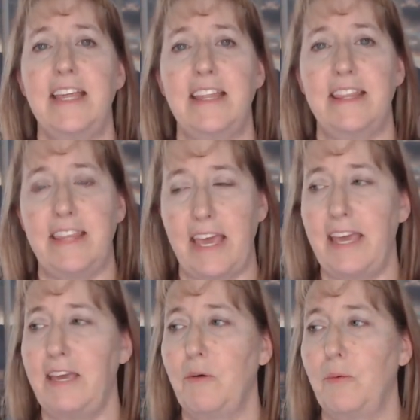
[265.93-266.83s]

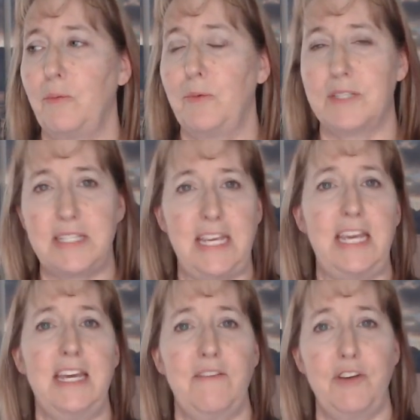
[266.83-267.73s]
They will
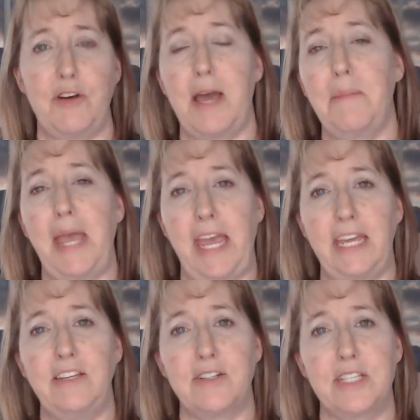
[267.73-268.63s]
see if you're not
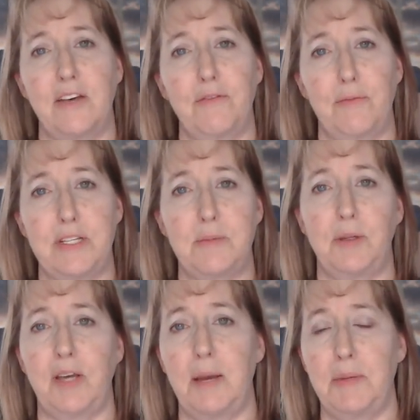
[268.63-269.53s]
paying yourself
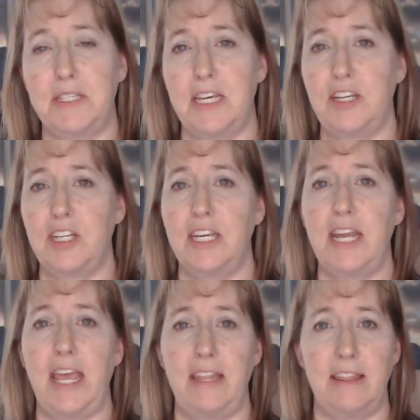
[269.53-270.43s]
reasonable compensation,
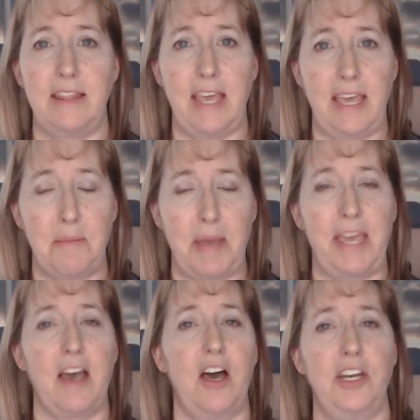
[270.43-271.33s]
and they
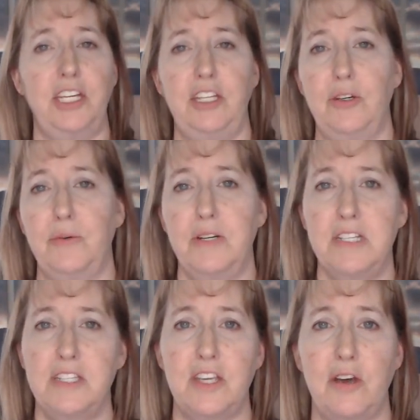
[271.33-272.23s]
may audit you.
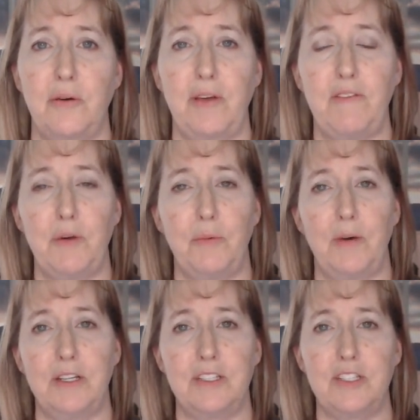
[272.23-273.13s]
So if you
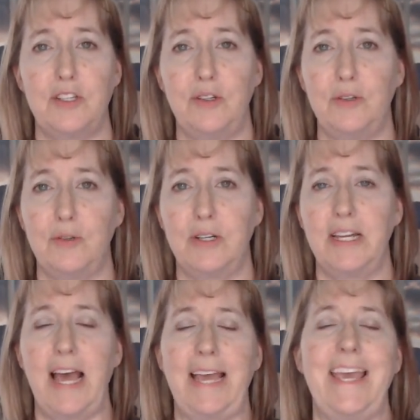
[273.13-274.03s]
want to,
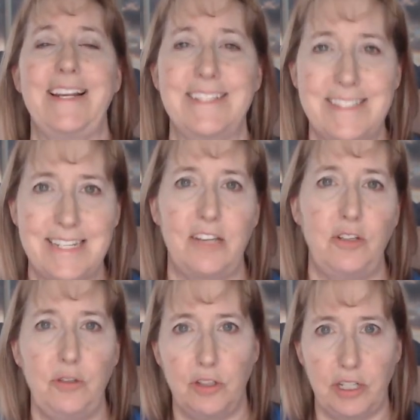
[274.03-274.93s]
I can't tell
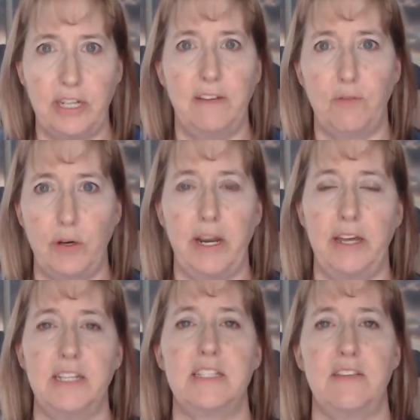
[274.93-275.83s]
you you're going to avoid
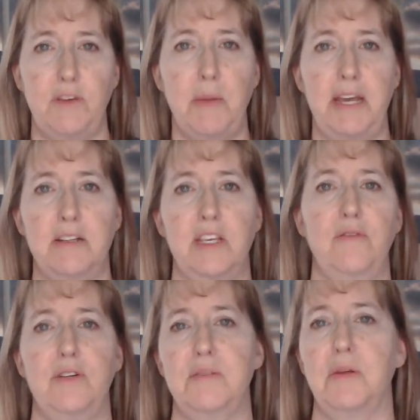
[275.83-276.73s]
audits if you pay
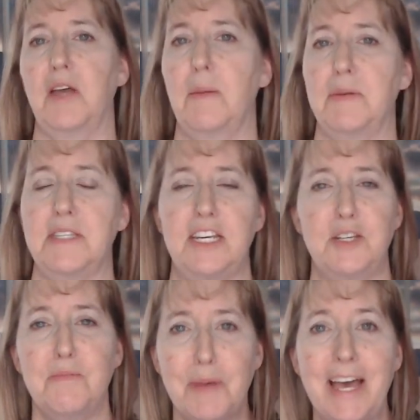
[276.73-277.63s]
yourself reasonable
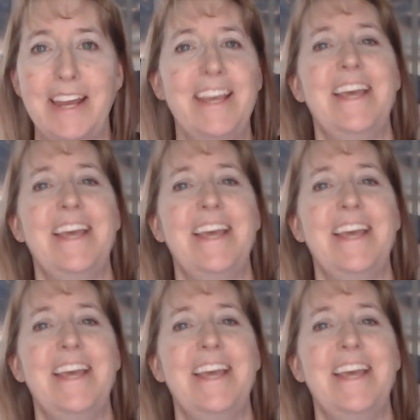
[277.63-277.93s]
compensation, but